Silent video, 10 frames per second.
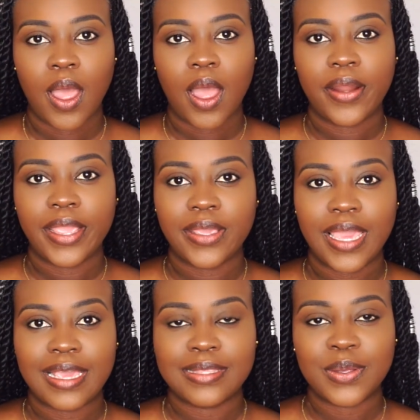alright you
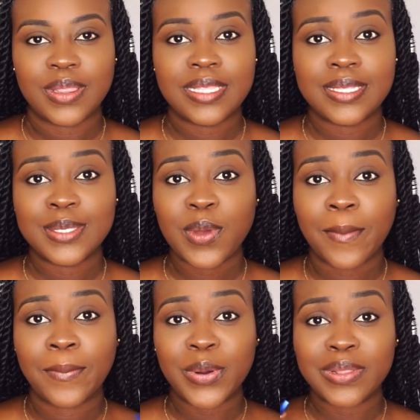guys so this is
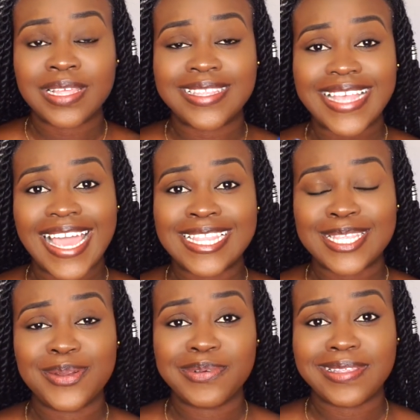what both sides
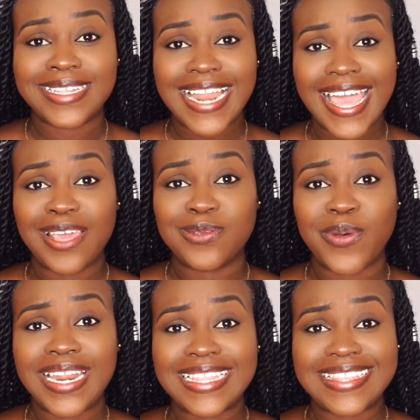looks like
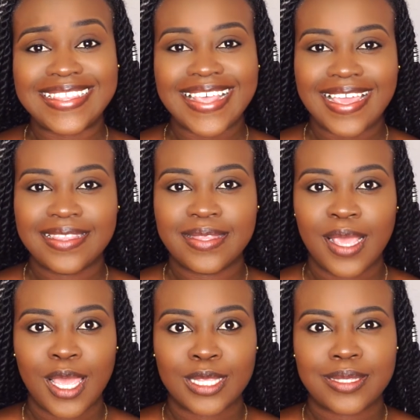when it's set
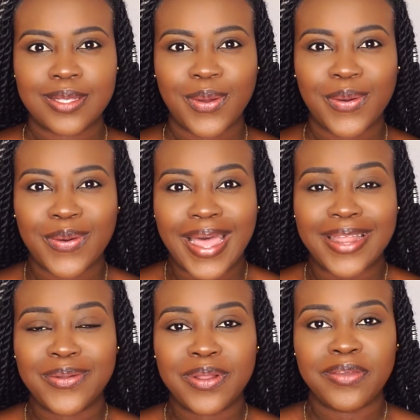so I
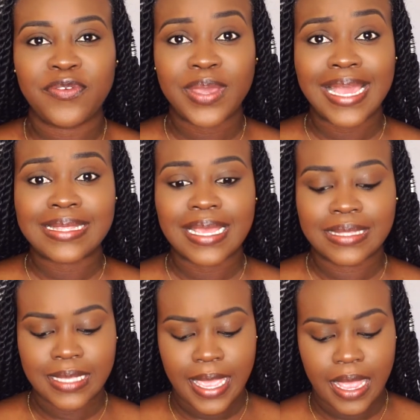don't know if you guys can
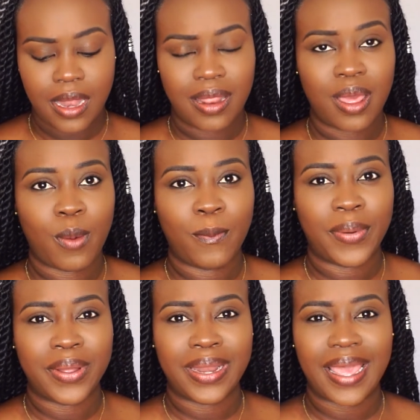tell
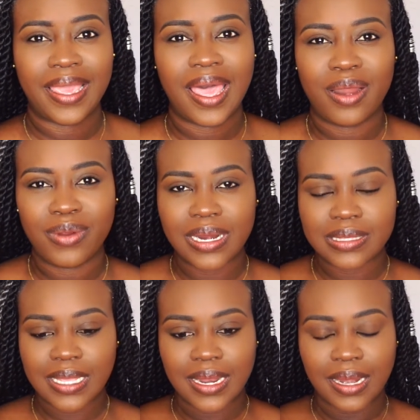but I can't really
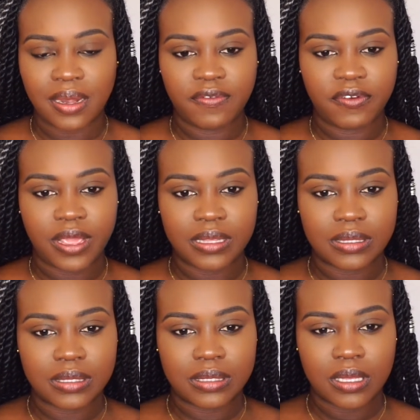tell a difference